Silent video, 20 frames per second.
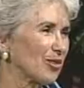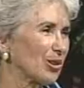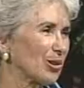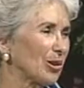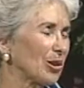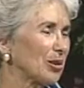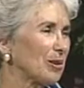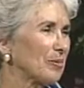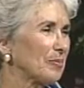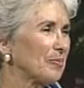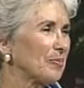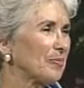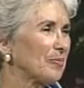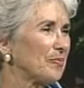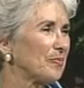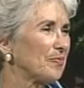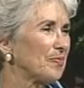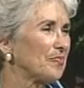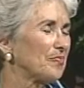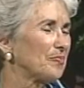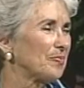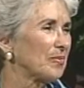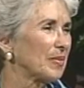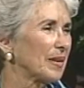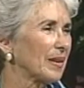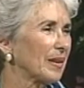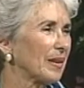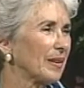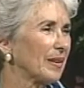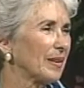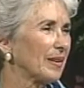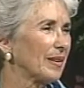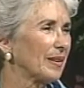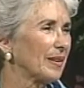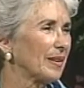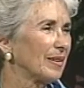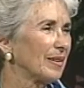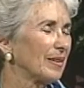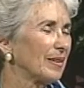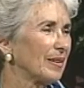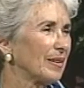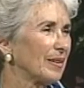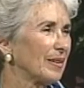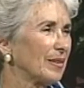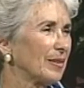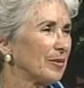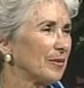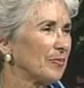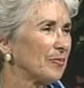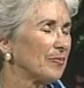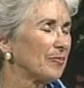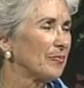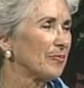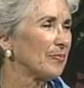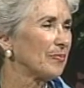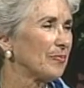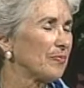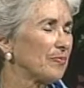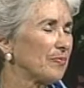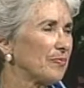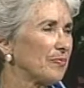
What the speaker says: Yes, they did. And it was